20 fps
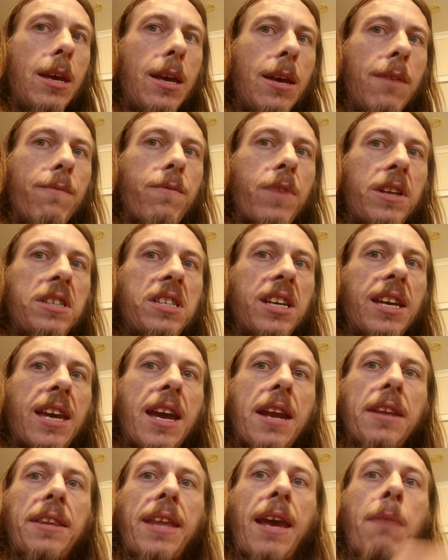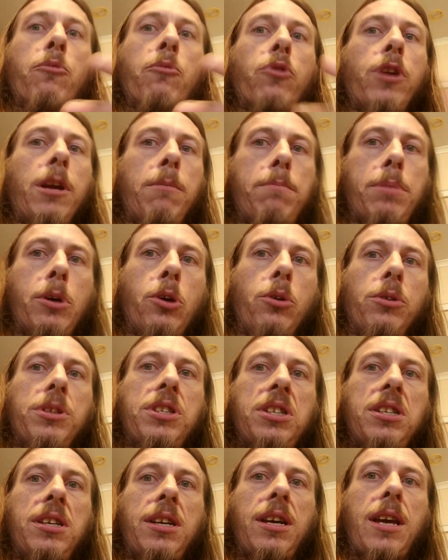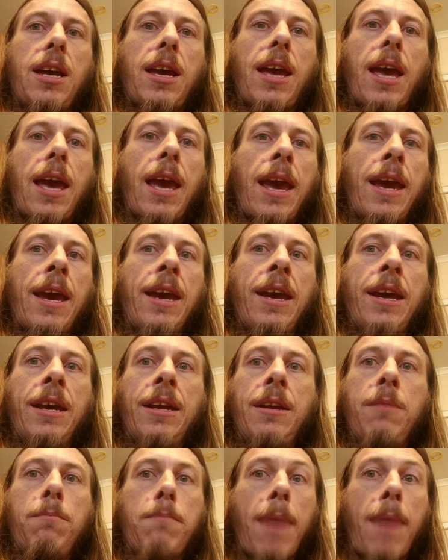than to get them rebuilt and